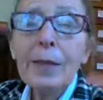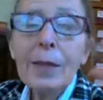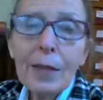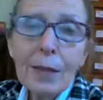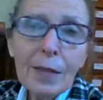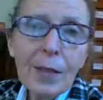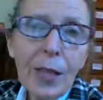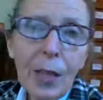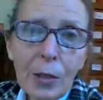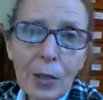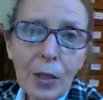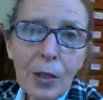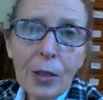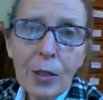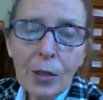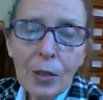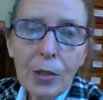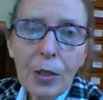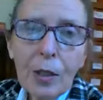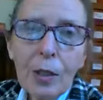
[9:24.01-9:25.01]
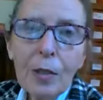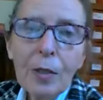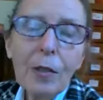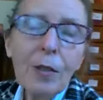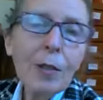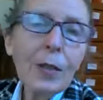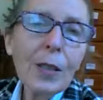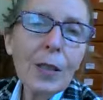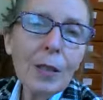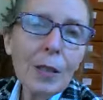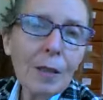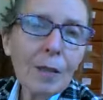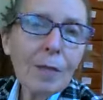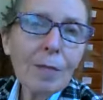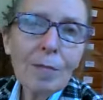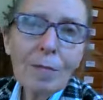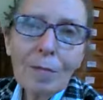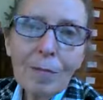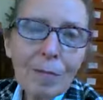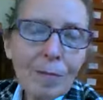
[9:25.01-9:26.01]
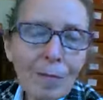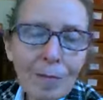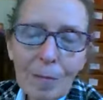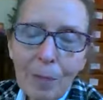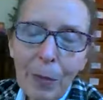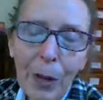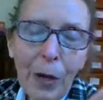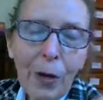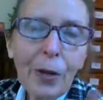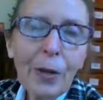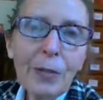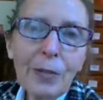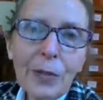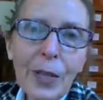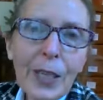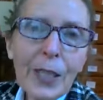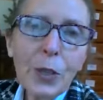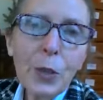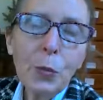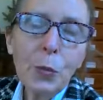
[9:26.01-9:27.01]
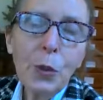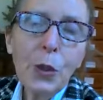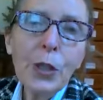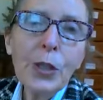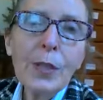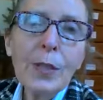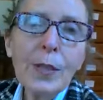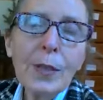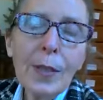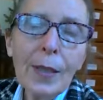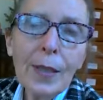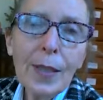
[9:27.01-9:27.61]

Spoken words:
This is how Dr. Sarno, in paraphrased words,